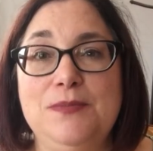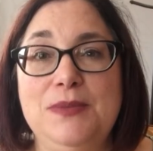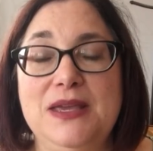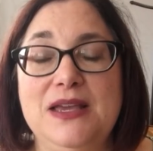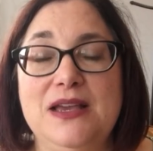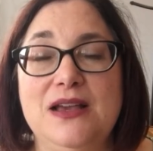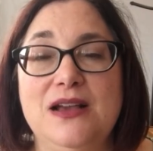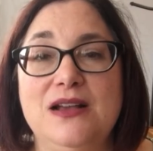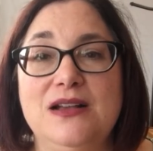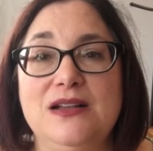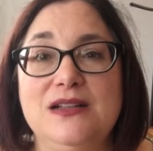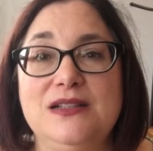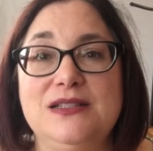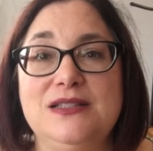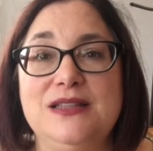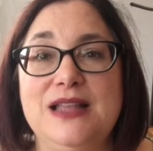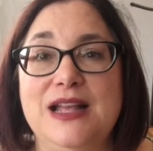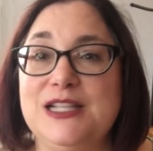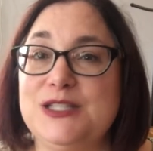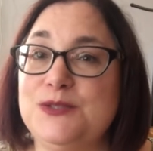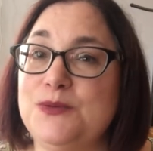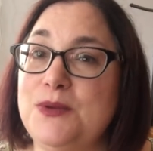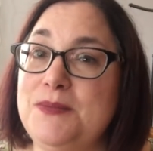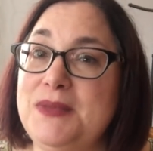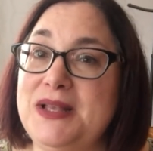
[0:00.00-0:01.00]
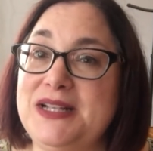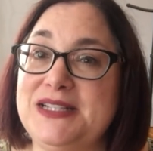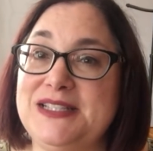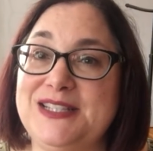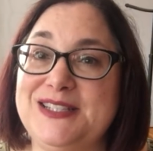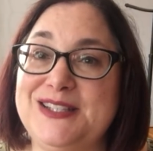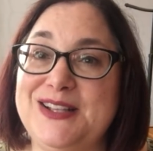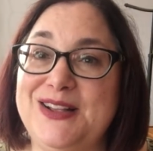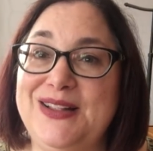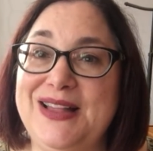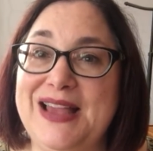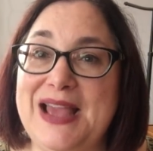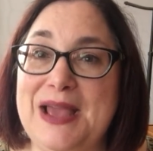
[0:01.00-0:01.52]
because that's what makes
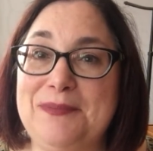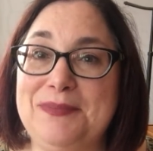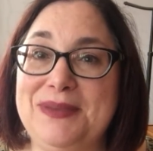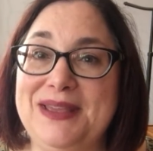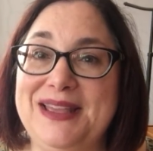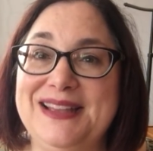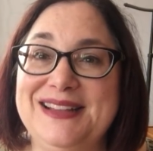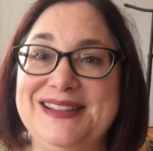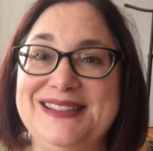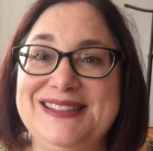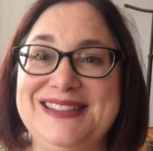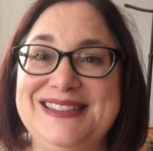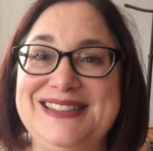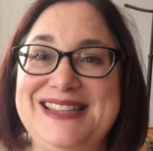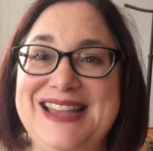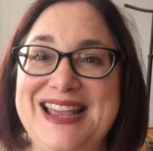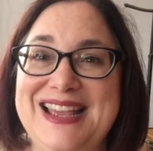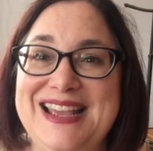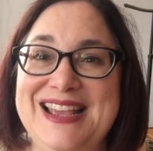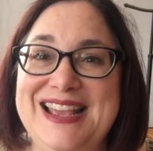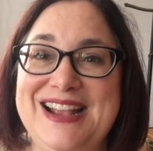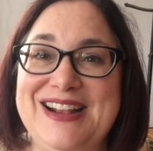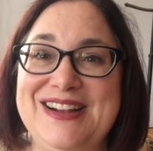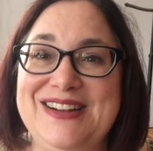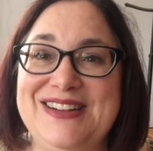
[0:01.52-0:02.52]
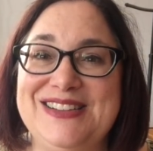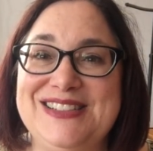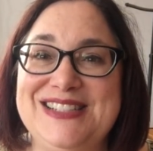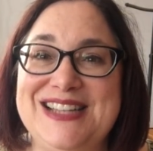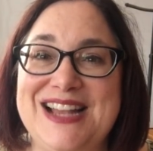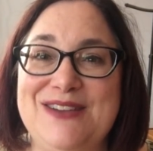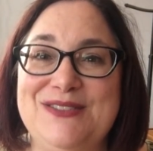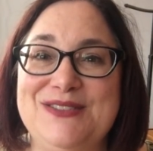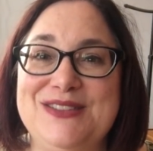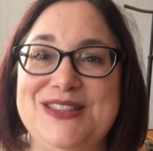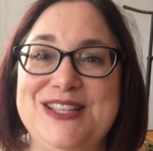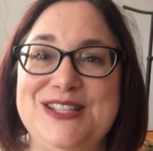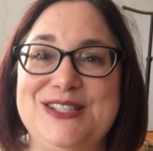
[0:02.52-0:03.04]
us all happy. Take care. I'll
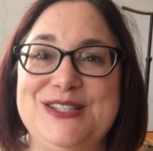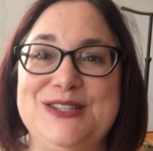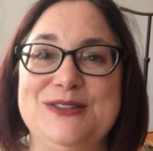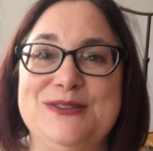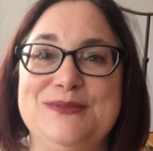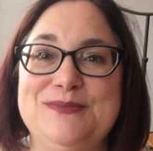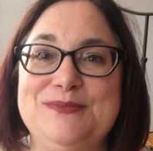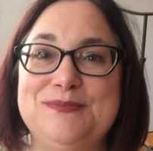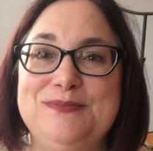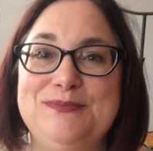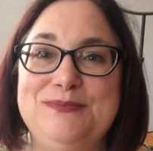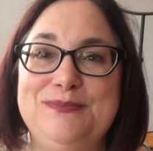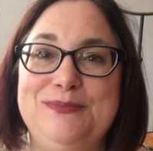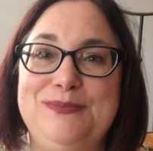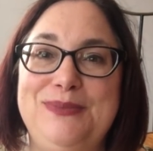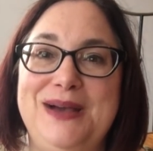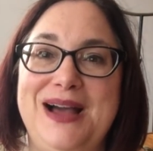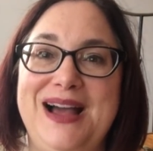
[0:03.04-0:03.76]
chat with you soon.